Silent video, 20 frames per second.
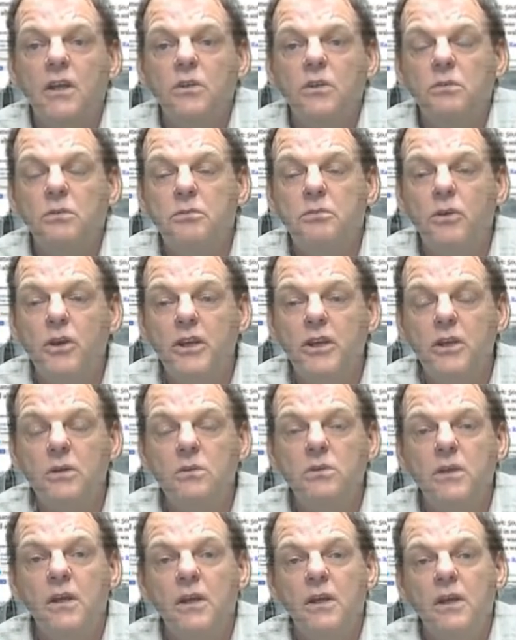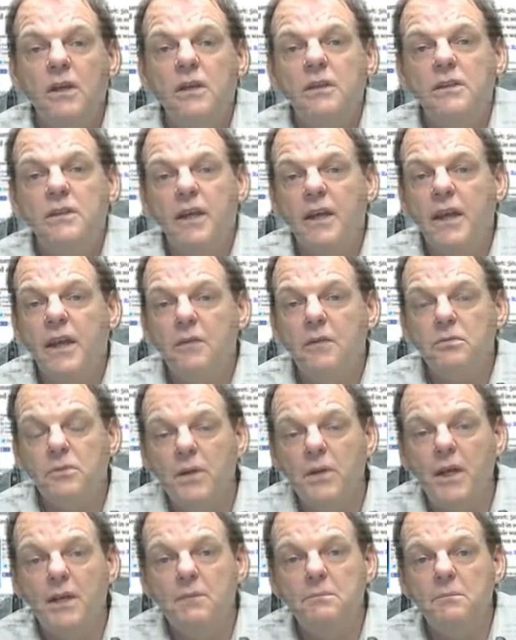You'll find out that
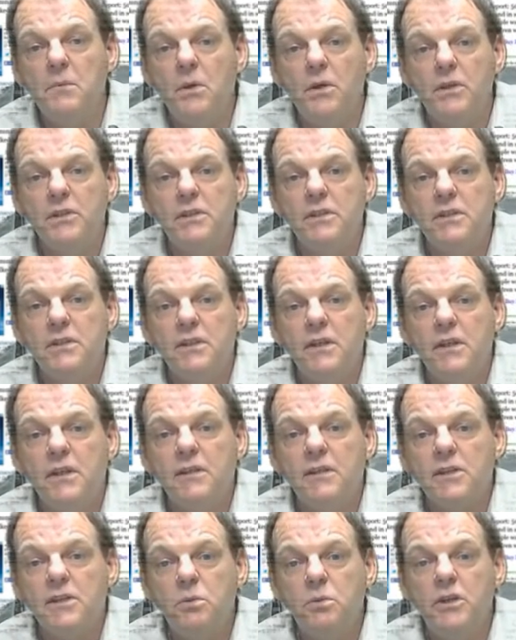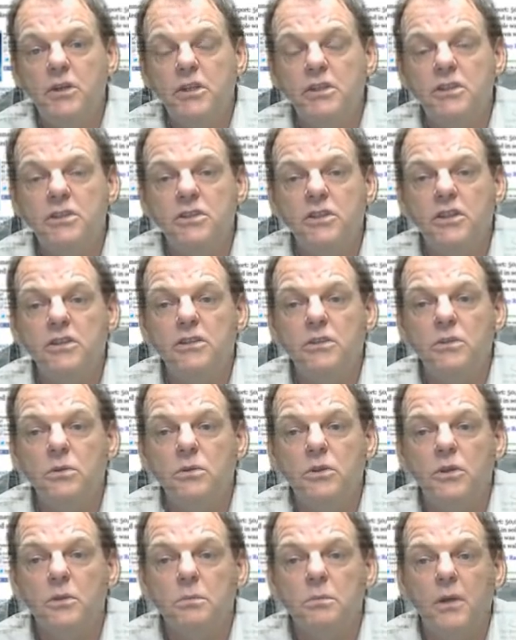after eight months, that's why this site, the
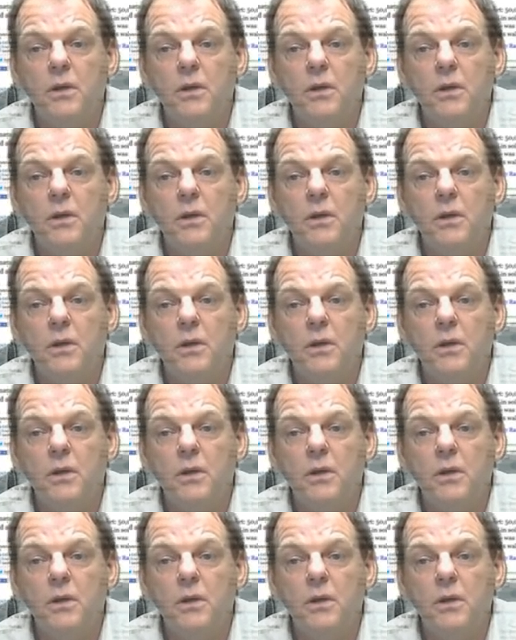Nuclear